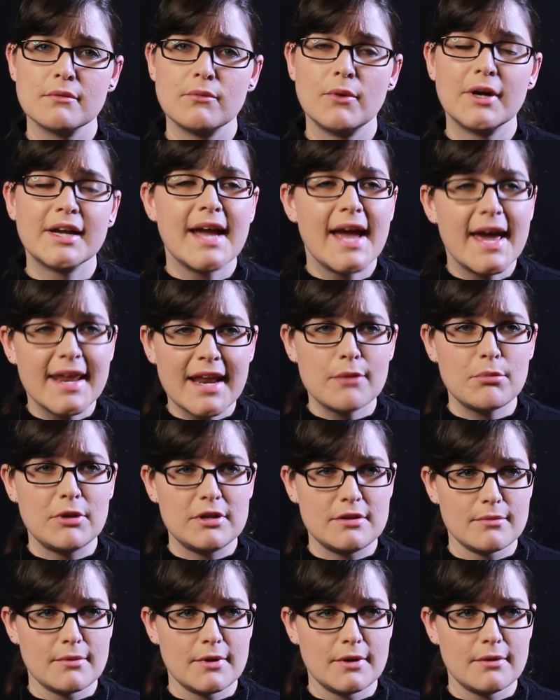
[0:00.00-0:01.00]
What can I
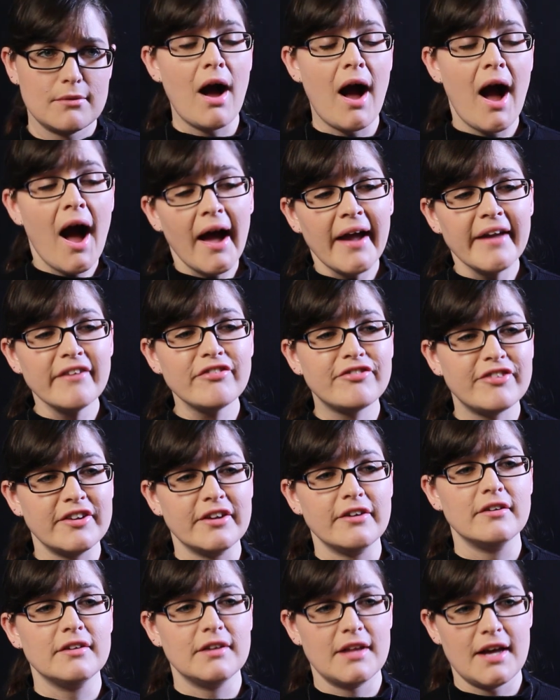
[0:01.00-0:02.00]
be doing? I
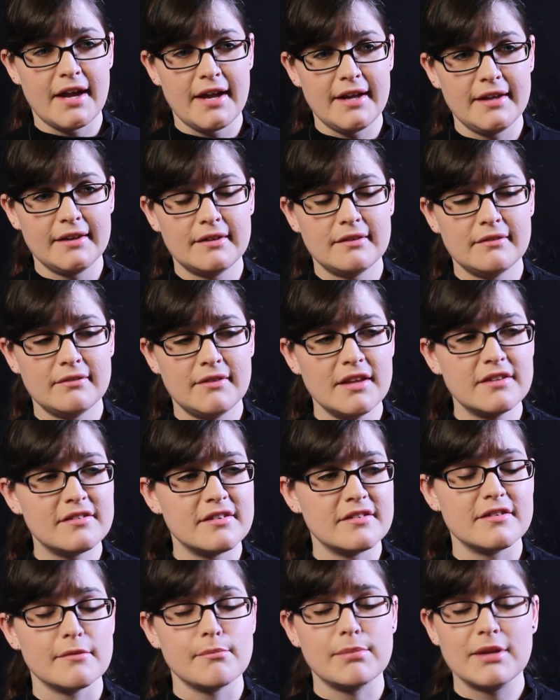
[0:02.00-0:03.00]
feel like
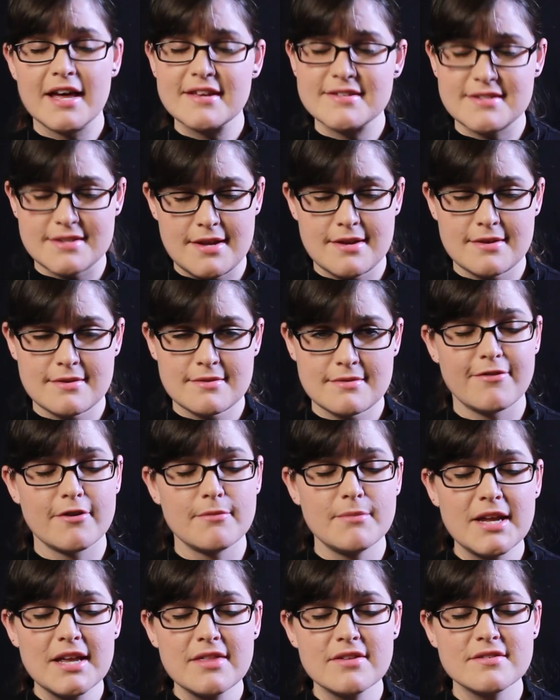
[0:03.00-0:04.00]
this is a blessing.
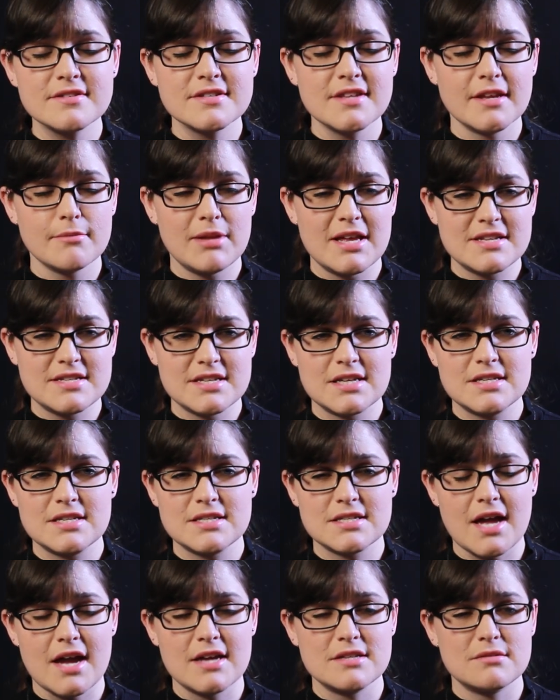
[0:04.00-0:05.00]
For me, this is a blessing in
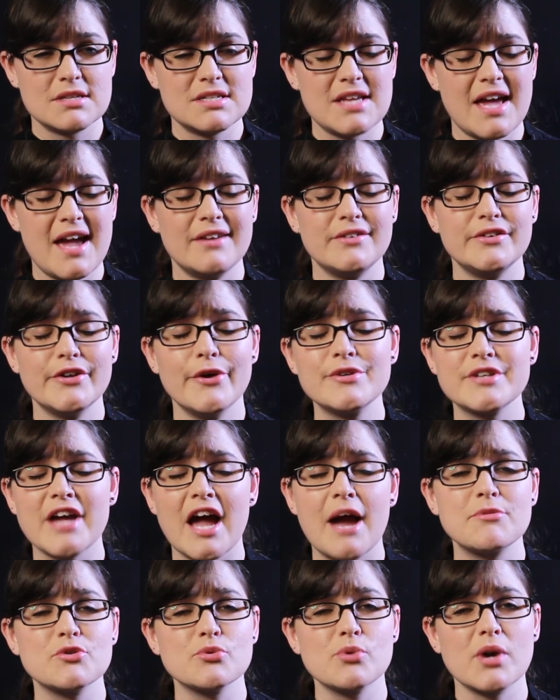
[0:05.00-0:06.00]
disguise because I had no
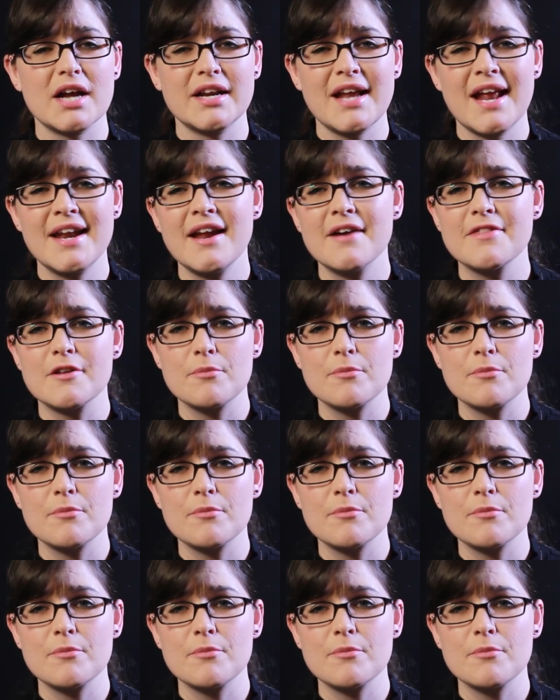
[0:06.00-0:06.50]
time to work on any